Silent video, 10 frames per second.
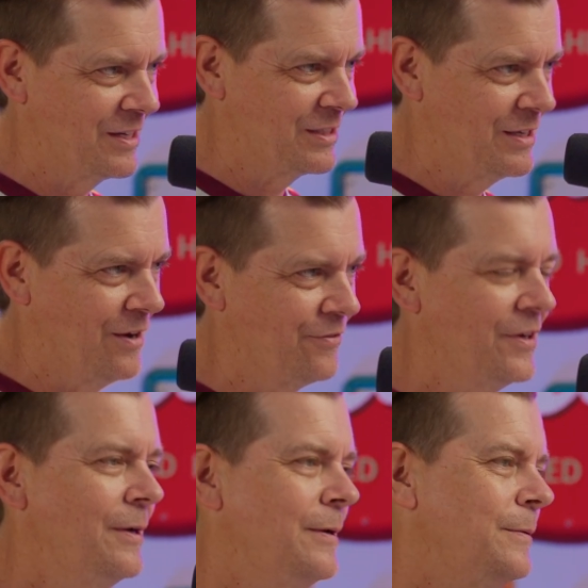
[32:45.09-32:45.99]
Yeah, they're not going to
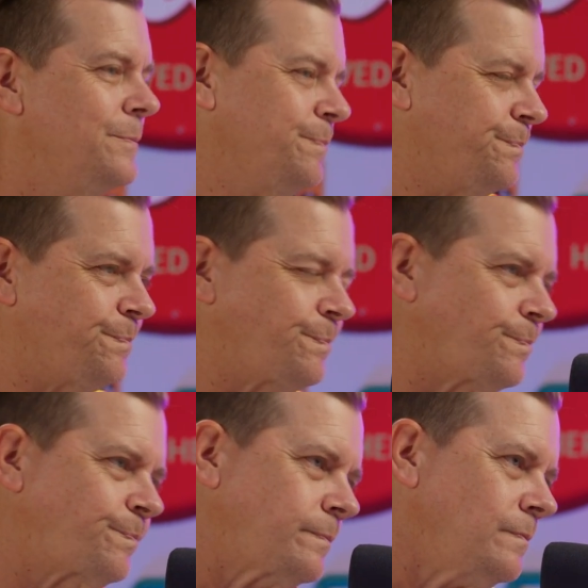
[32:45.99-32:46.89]
push
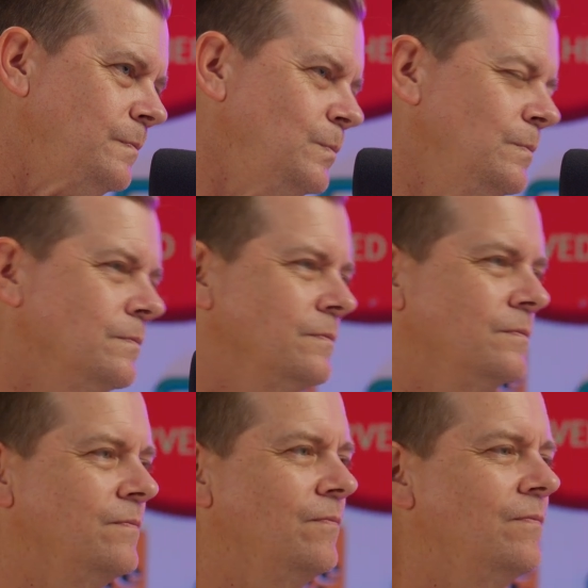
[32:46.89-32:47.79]
natural
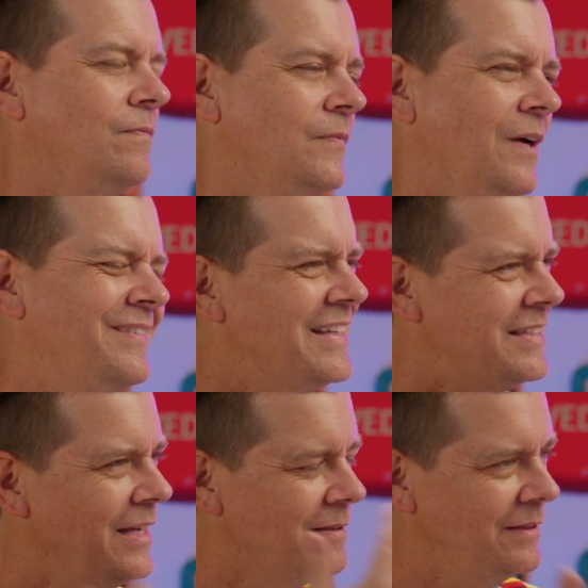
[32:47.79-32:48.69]
things.
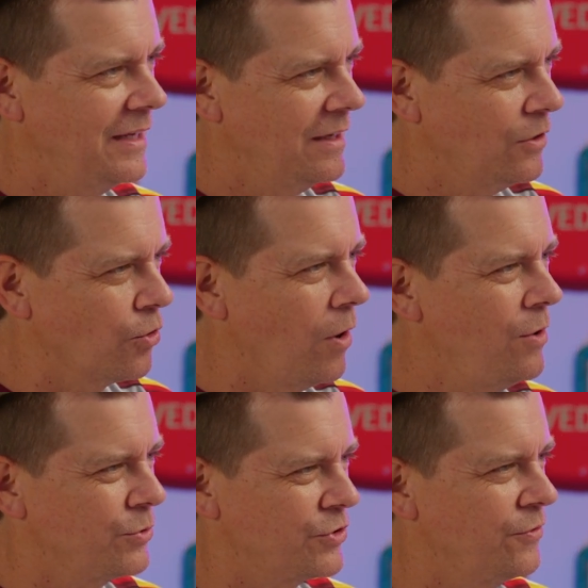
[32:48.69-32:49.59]
That's the other thing. It
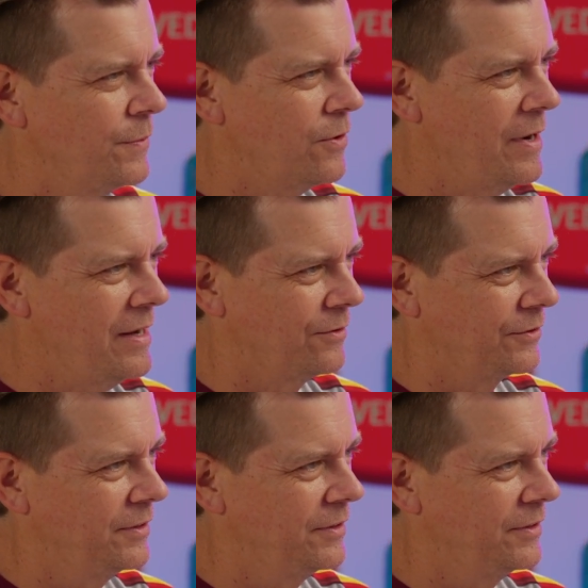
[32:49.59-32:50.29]
grows from the ground.